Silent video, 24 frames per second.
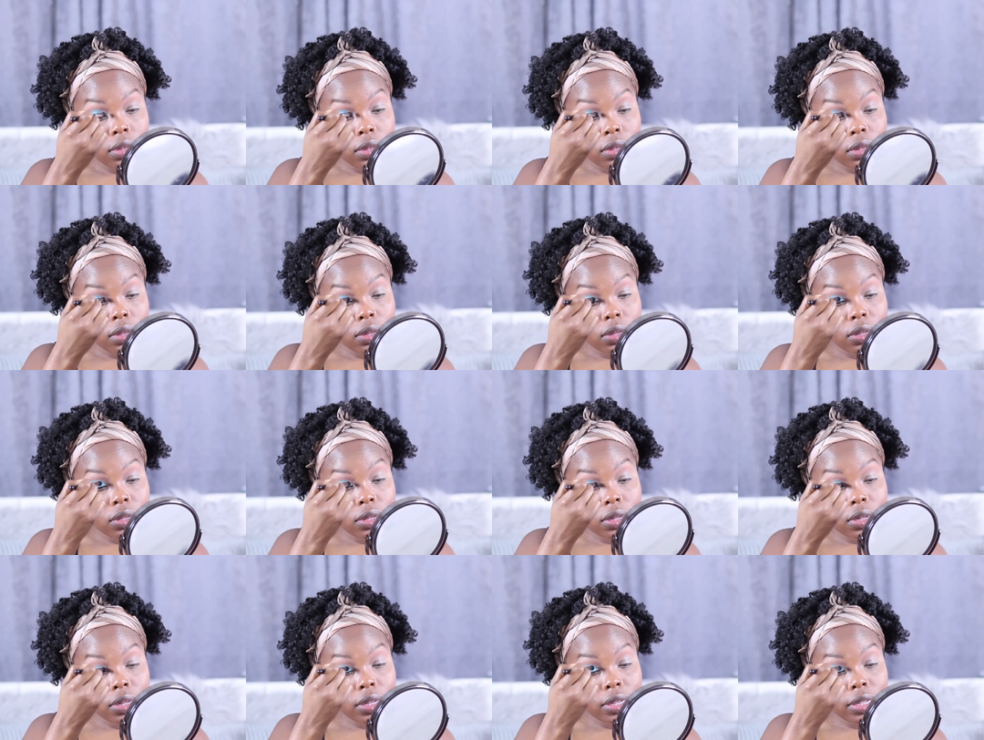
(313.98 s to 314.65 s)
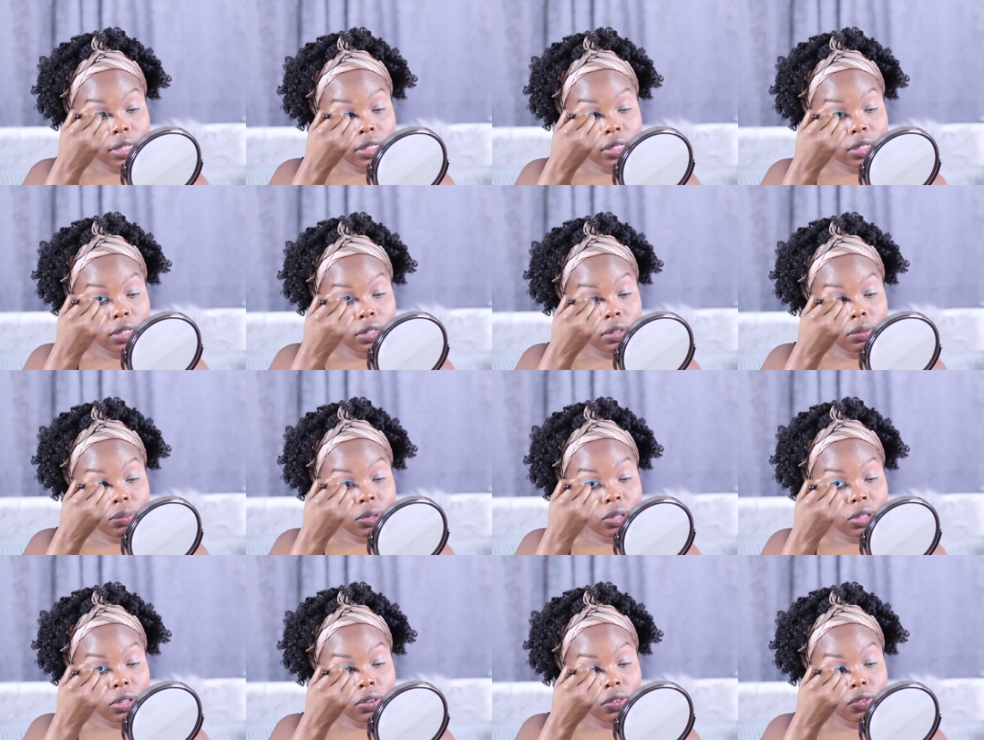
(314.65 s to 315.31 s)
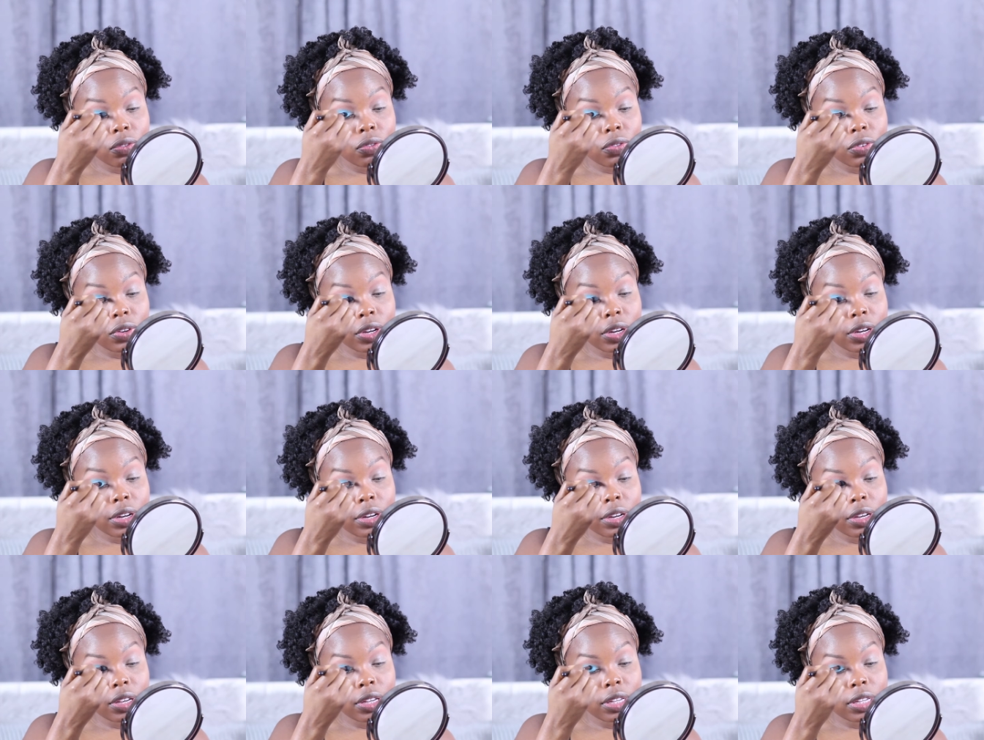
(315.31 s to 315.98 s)
This look is going to be
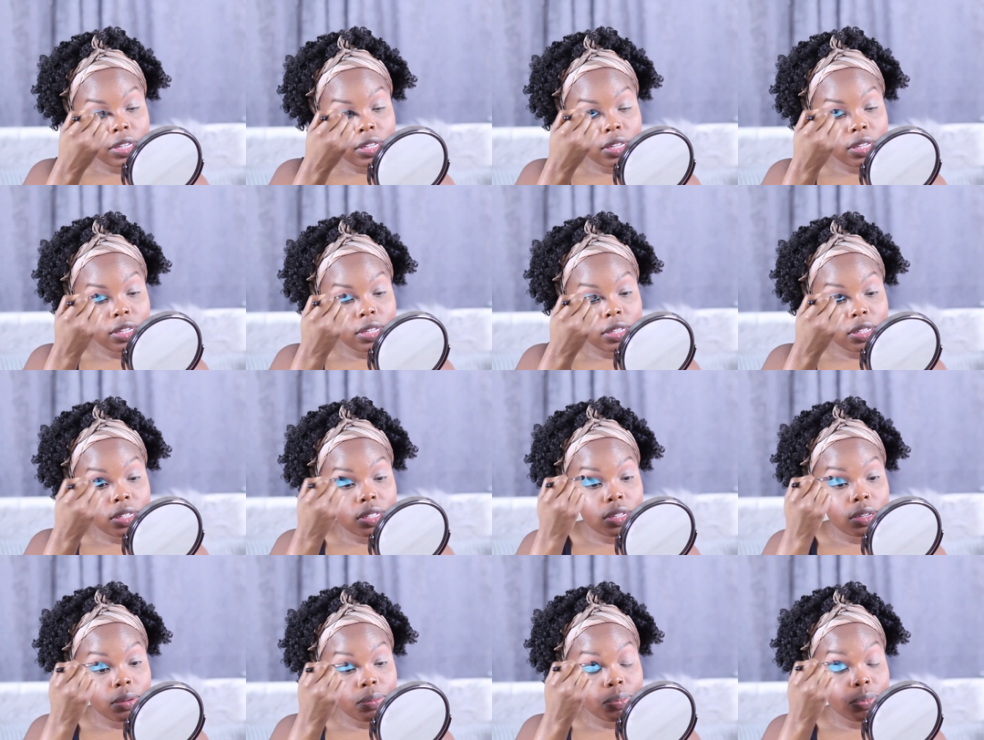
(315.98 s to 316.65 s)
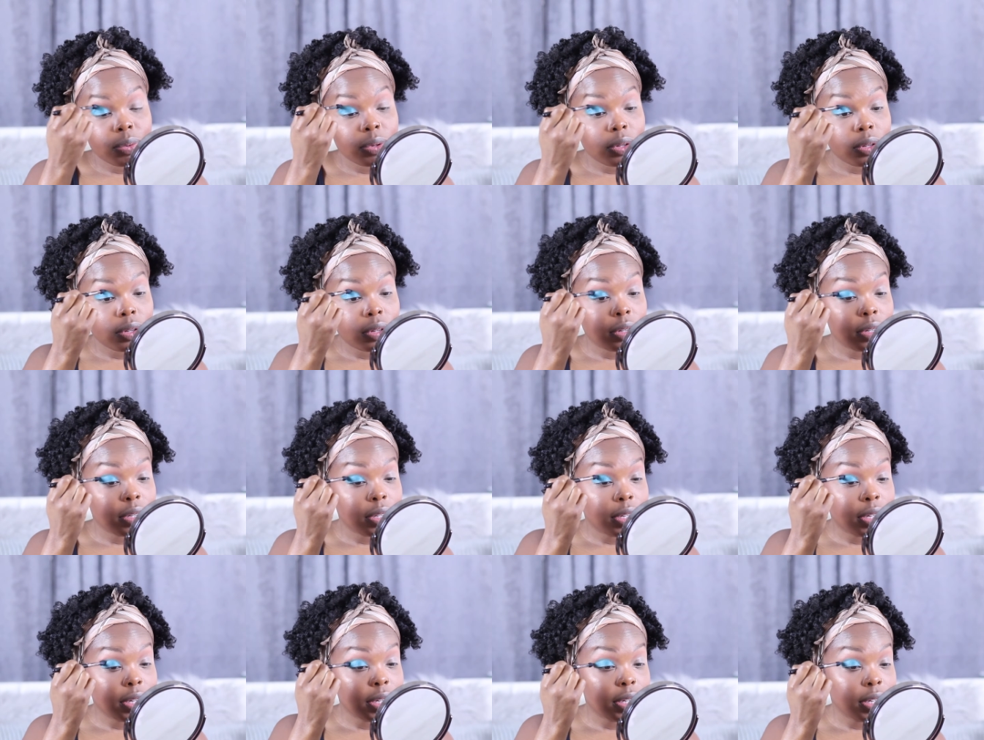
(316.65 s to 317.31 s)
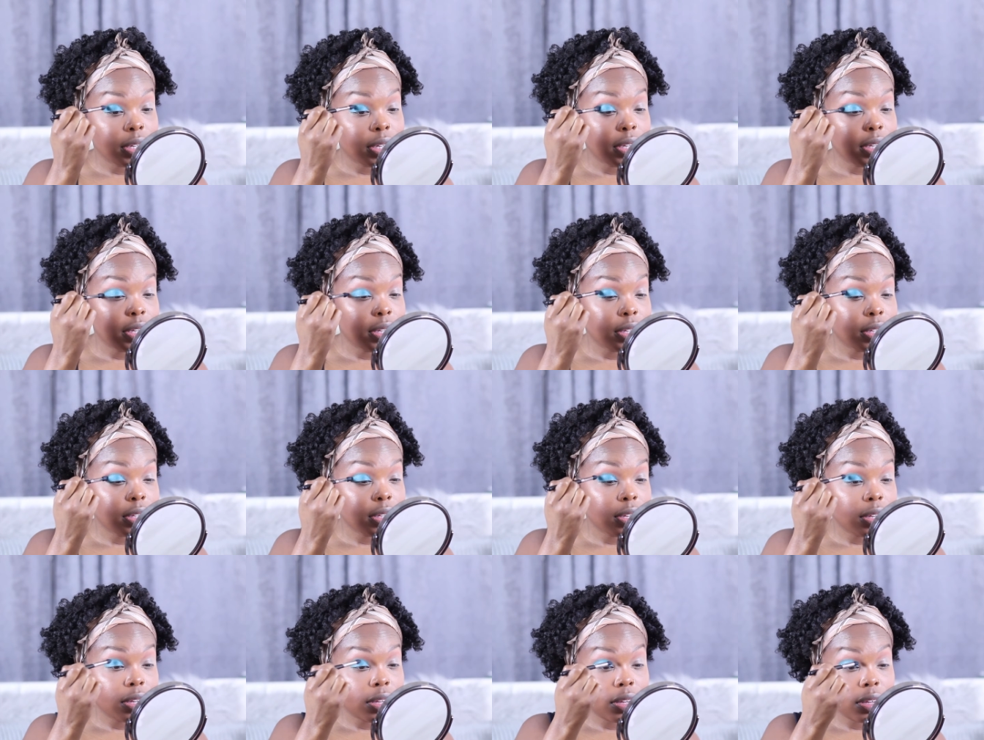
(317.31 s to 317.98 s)
very simple and
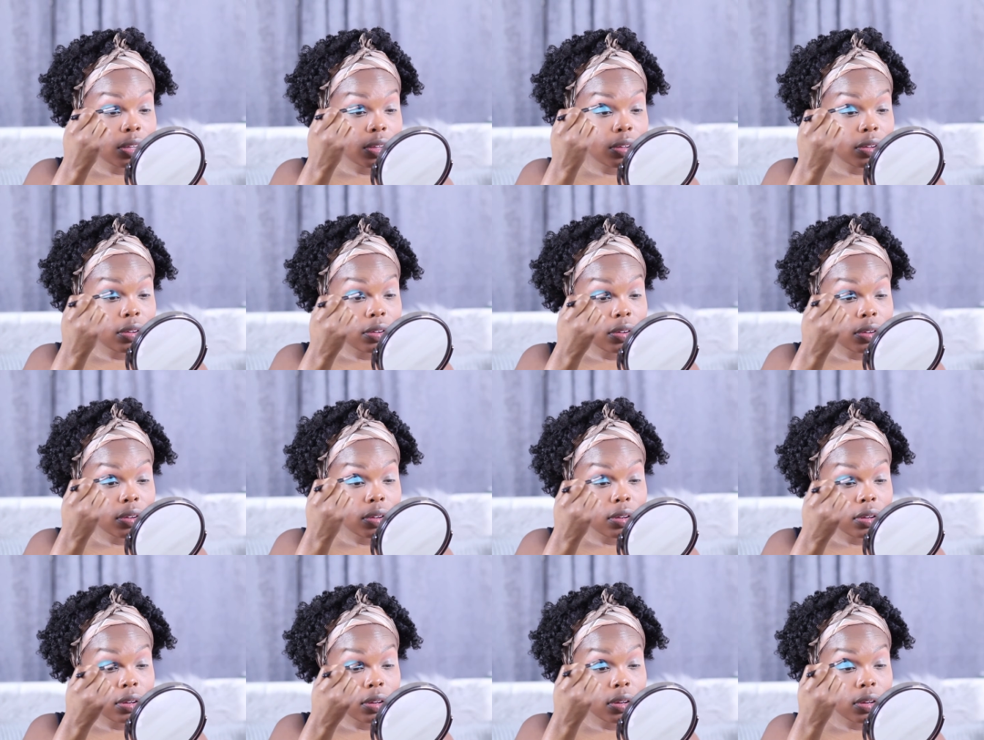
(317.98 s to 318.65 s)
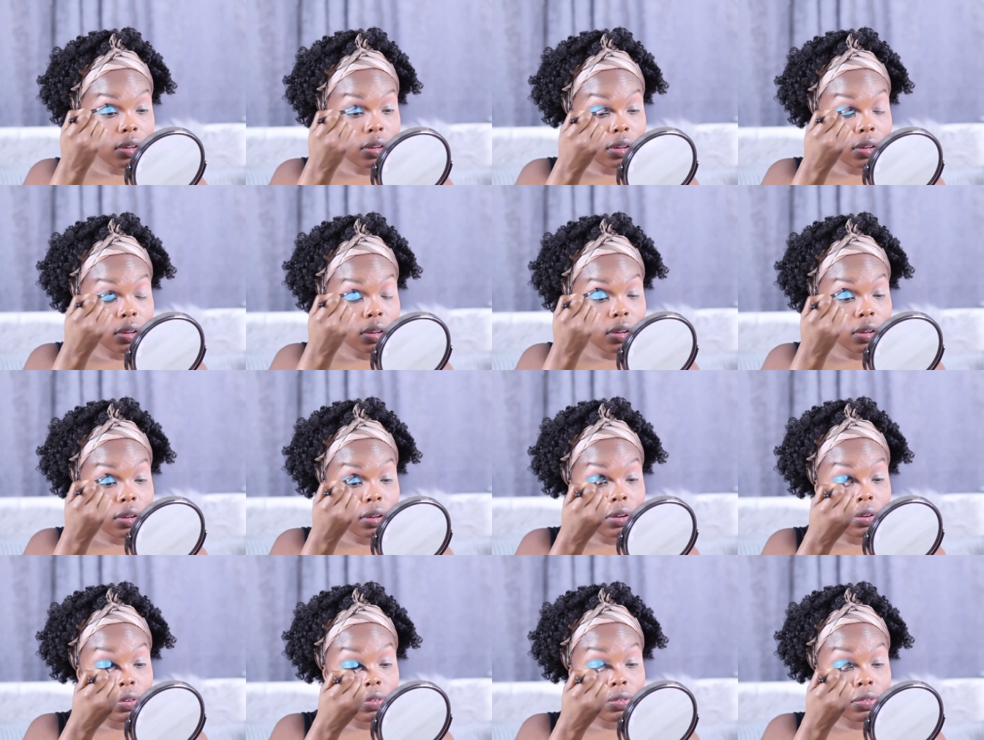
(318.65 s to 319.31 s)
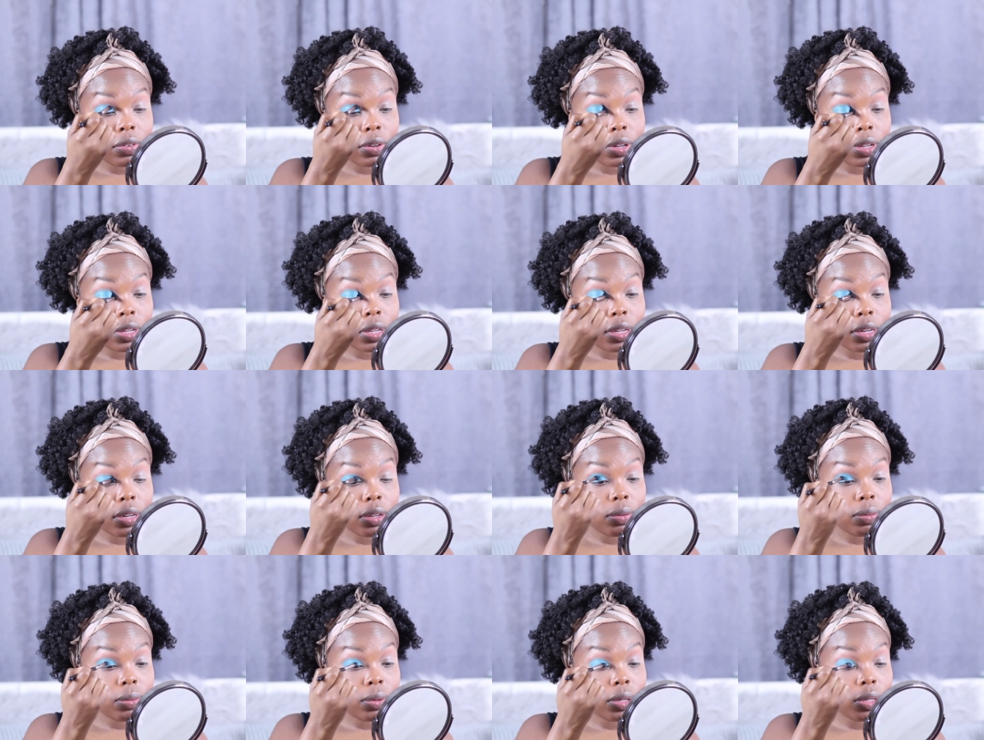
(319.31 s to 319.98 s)
easy for
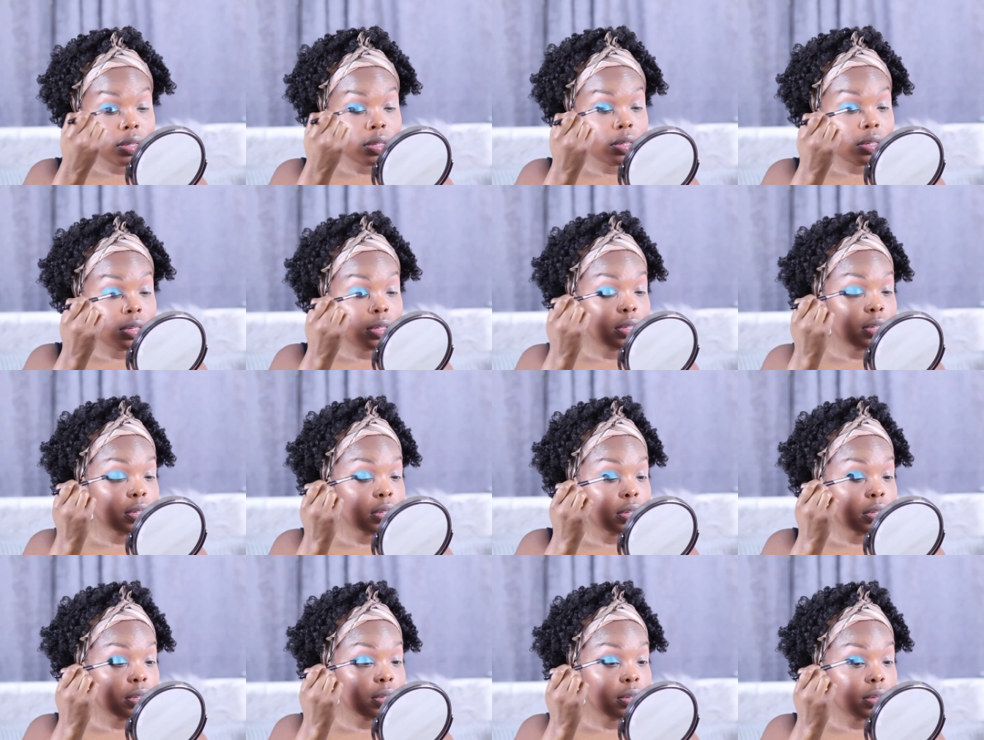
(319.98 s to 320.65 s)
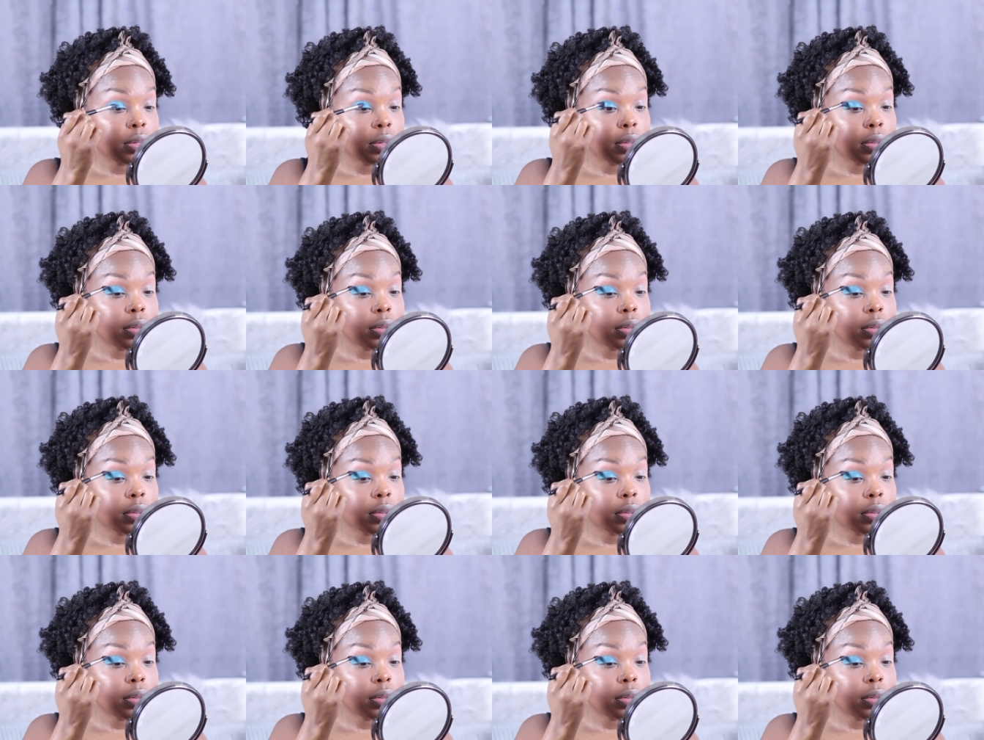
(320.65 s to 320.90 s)
anyone to do.